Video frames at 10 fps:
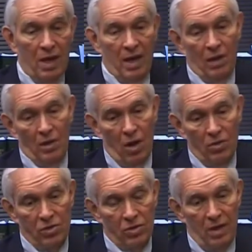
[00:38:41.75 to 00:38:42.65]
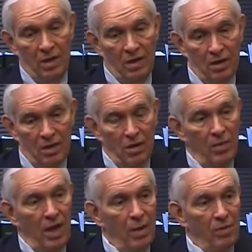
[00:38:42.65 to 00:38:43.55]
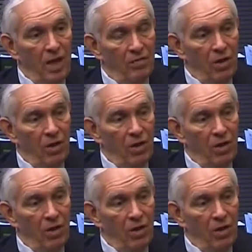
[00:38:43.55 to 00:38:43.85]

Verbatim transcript: And Cumberland happened to have